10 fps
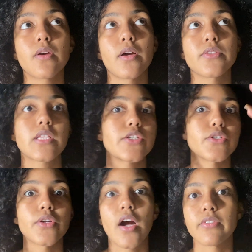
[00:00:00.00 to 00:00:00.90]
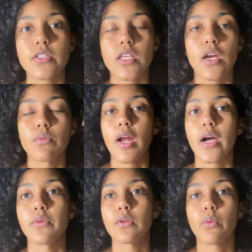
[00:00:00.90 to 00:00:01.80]
centered obviously
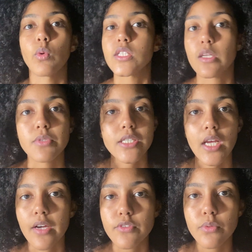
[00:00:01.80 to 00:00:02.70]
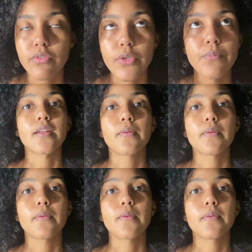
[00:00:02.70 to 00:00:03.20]
around what subject I have to review.